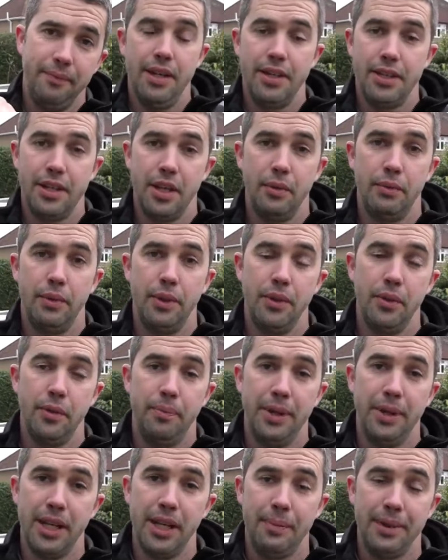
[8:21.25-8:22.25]
So we'll
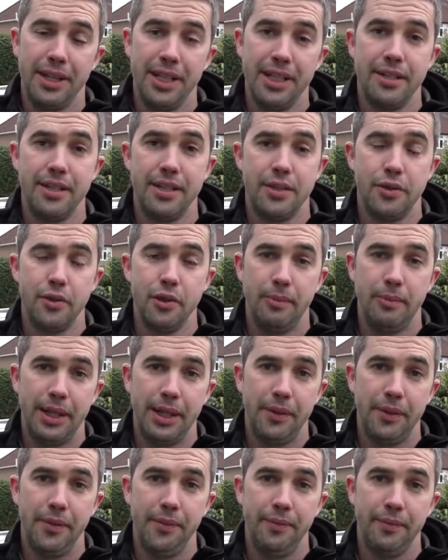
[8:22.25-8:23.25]
put it up against this door
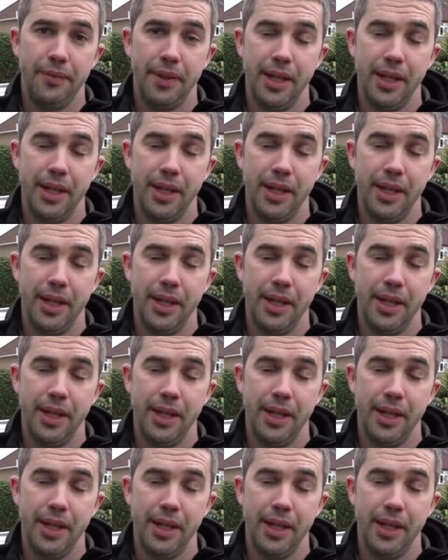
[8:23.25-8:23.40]
panel